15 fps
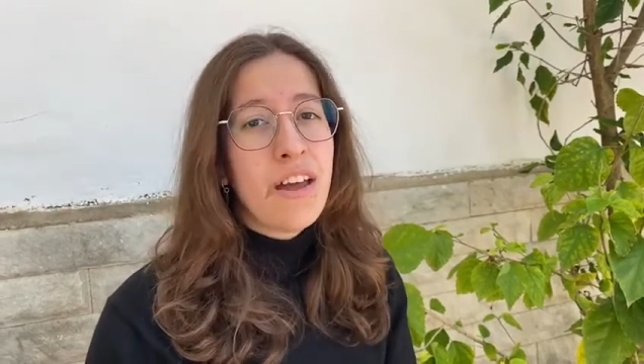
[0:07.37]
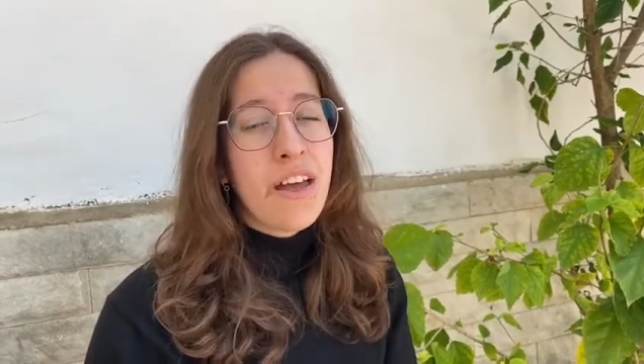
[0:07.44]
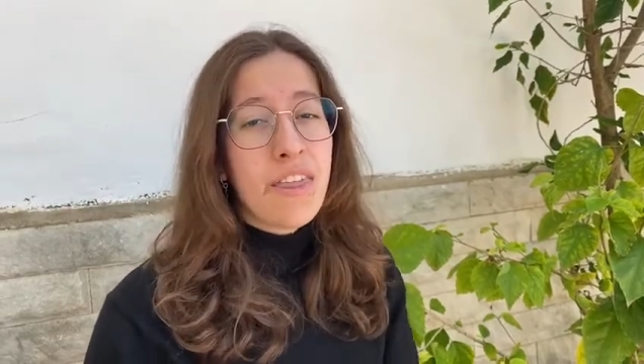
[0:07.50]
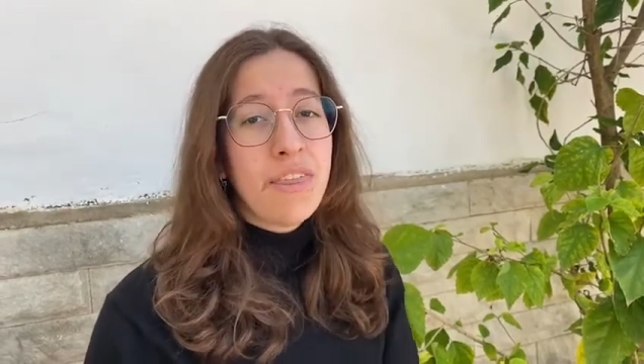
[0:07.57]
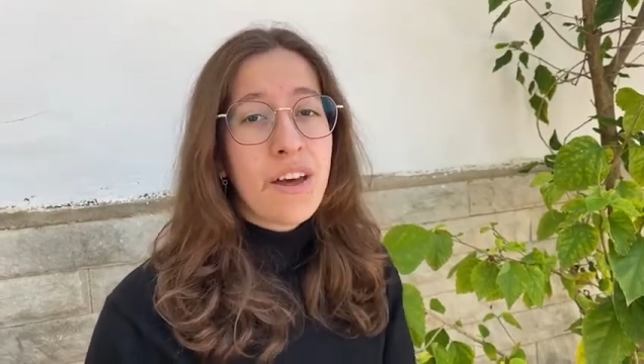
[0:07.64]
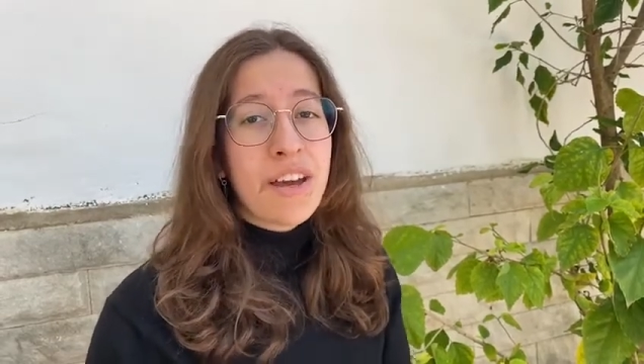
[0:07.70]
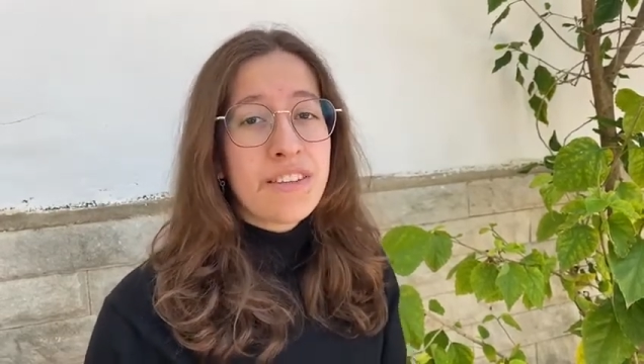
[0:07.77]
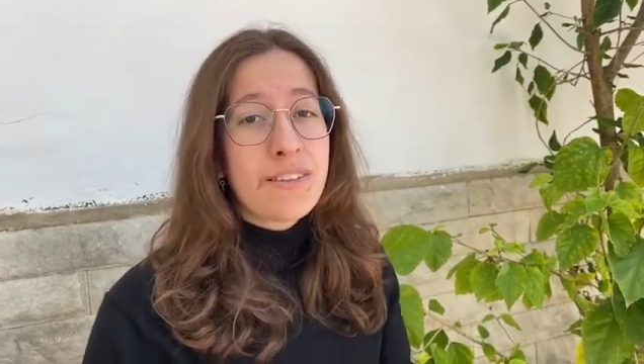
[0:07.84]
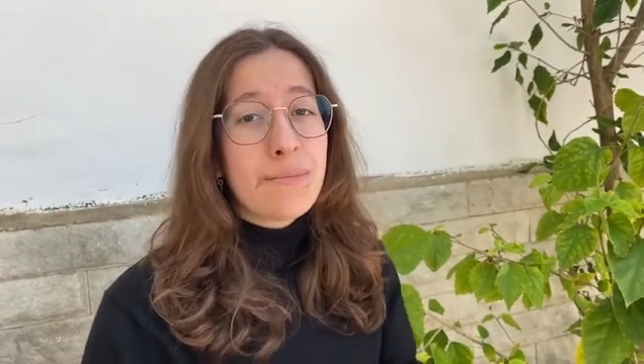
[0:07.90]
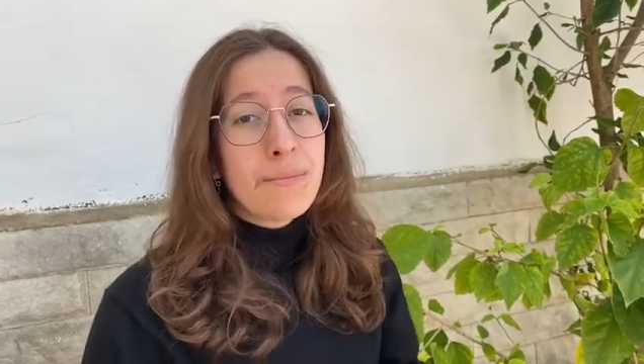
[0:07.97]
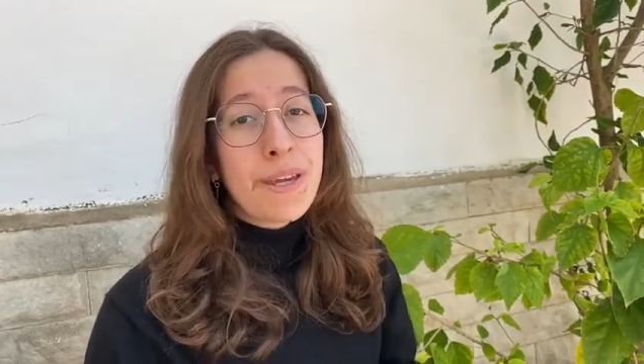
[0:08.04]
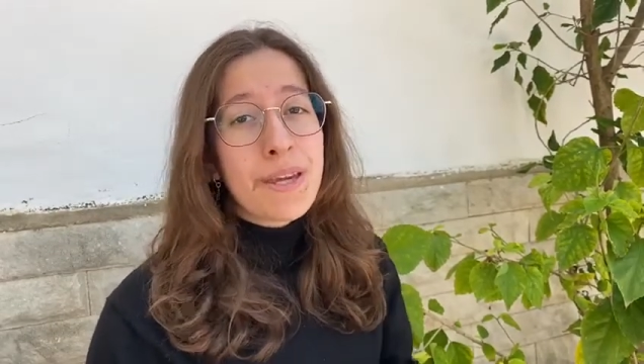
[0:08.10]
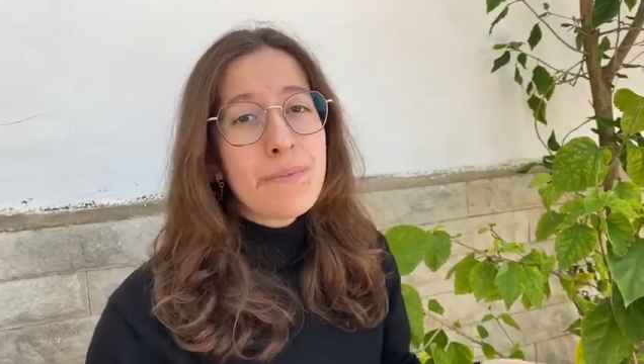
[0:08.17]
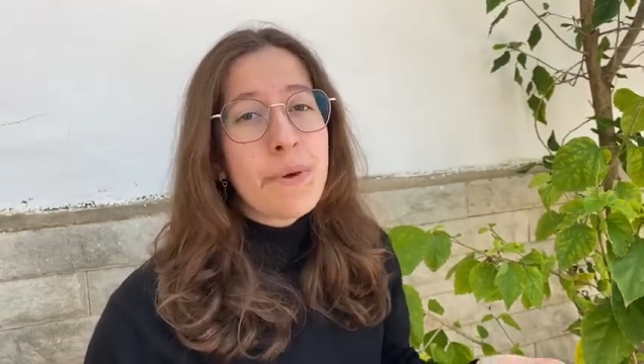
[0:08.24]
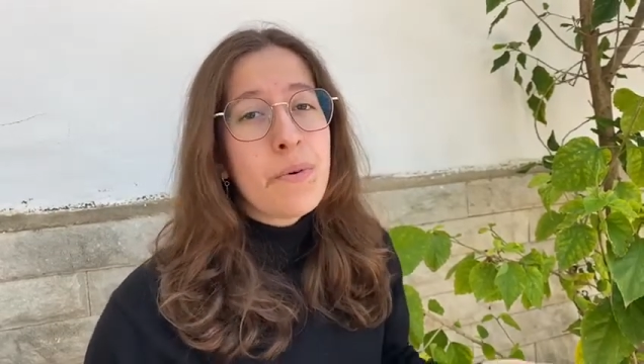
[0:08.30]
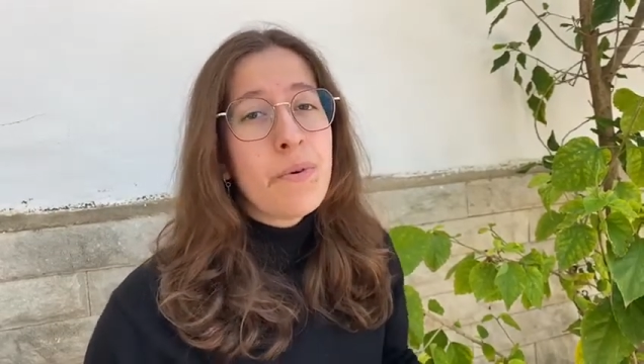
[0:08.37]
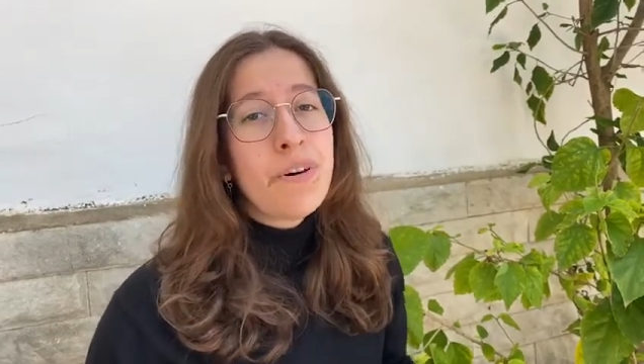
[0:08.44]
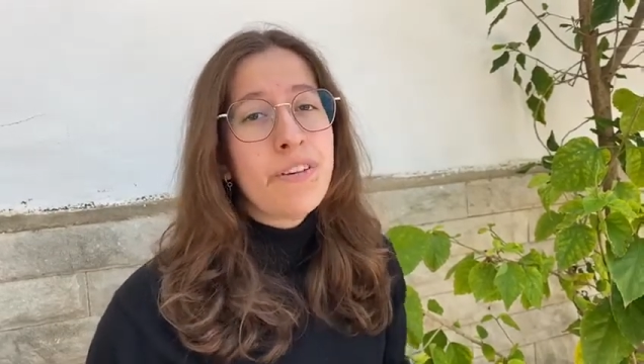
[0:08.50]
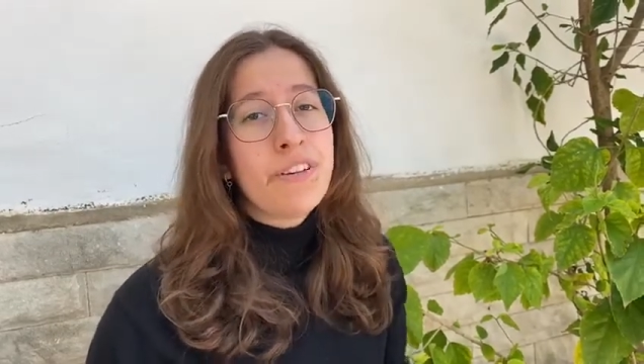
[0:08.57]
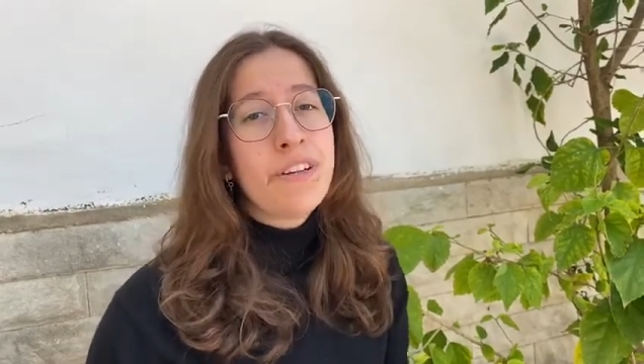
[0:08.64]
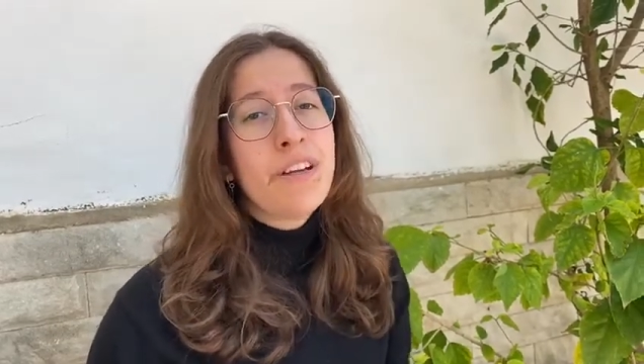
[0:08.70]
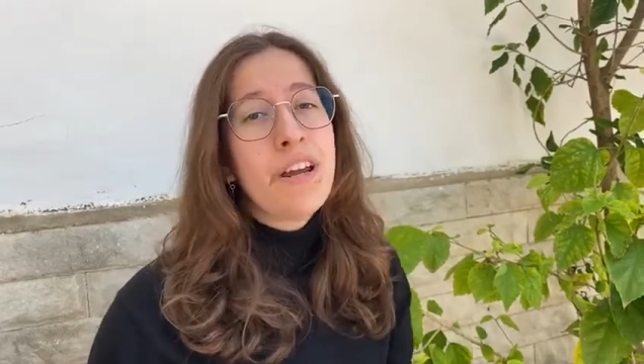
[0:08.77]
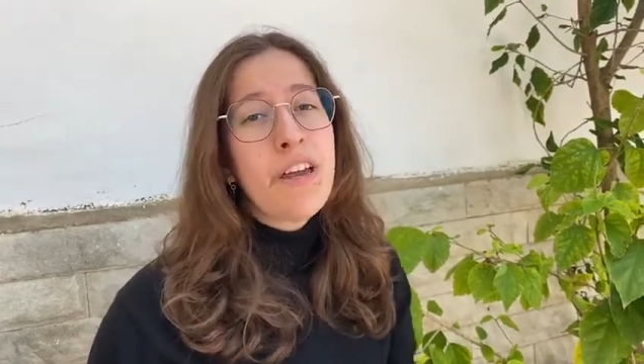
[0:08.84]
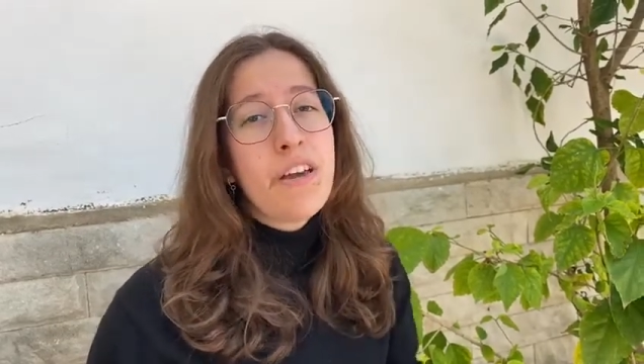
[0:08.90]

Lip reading: and thus making me wonder